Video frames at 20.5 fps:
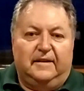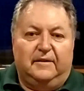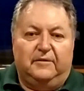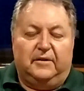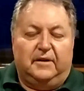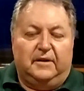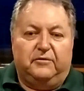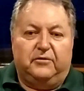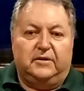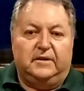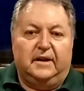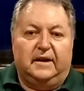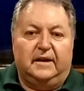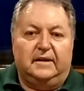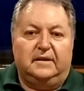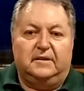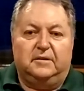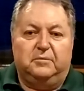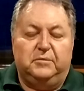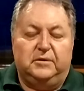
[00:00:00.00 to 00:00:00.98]
Every
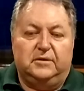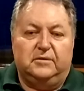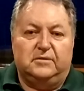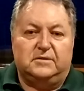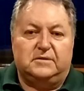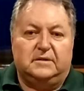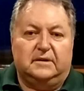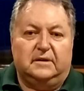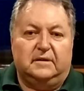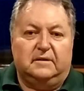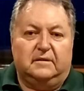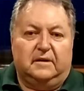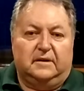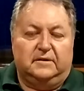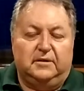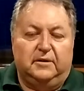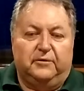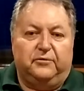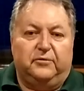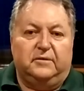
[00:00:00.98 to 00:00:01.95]
day the meals
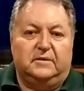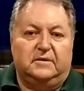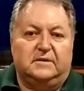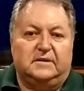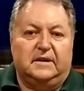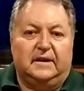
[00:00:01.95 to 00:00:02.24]
are different.